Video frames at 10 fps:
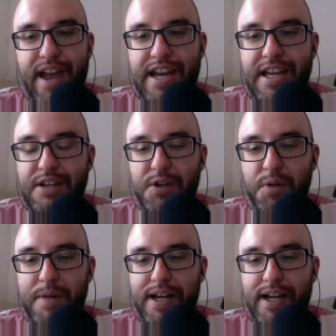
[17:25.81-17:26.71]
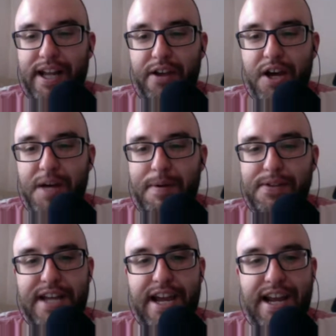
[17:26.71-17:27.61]
and he told Megyn Kelly all about
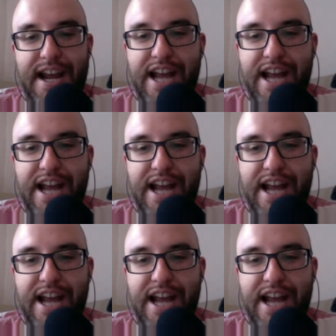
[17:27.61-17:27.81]
the date,